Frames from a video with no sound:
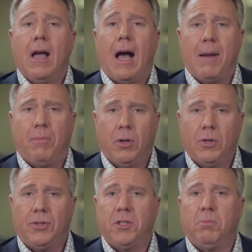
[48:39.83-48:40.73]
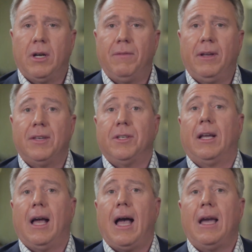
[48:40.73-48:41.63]
I produce this briefing as a
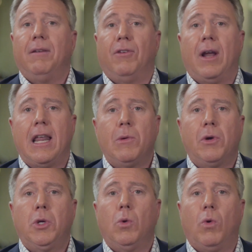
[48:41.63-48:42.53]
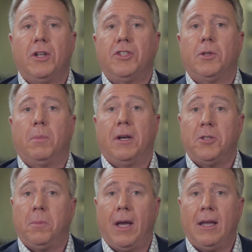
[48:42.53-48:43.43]
guide for anyone who wants to
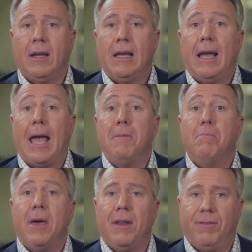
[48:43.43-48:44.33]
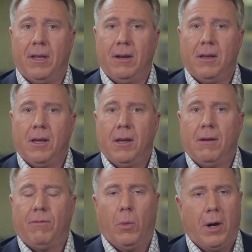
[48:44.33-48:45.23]
participate and benefit
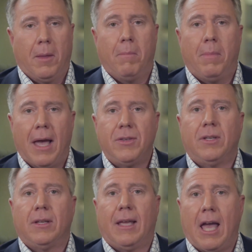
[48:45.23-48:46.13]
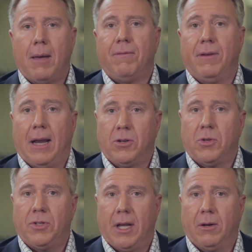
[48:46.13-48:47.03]
from one of the best kept financial
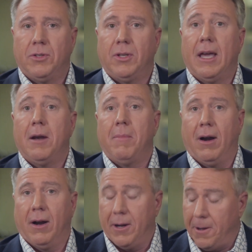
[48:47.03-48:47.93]
secrets in America.